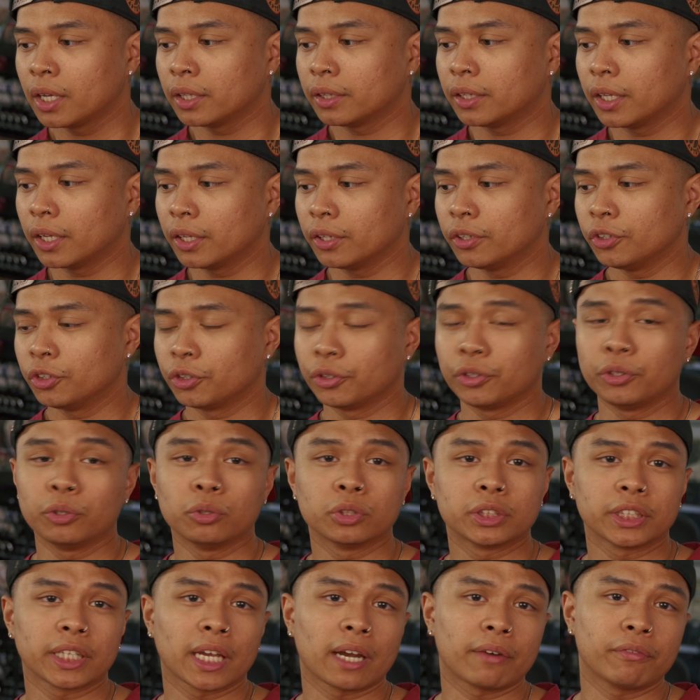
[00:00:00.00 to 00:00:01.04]
that you're
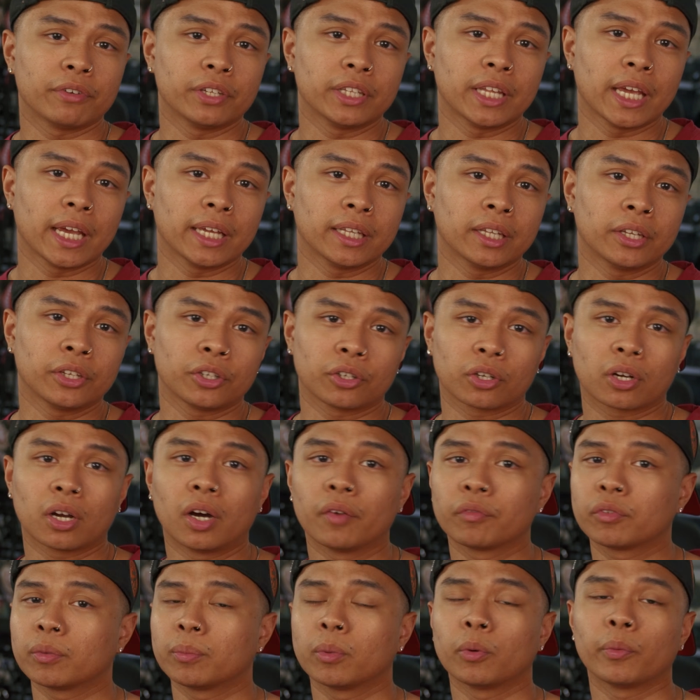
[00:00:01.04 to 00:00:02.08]
using every day that you're
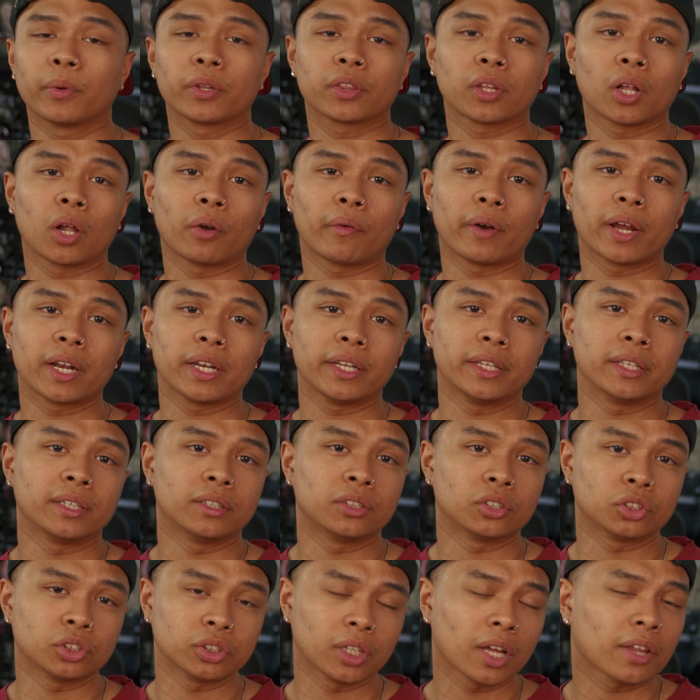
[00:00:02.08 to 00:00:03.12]
comfortable with already and
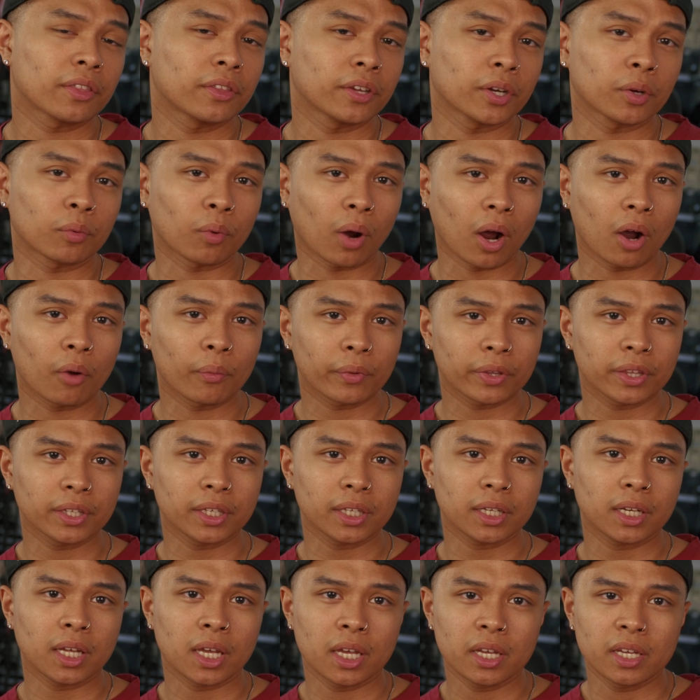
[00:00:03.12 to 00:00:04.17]
there's nothing wrong with it,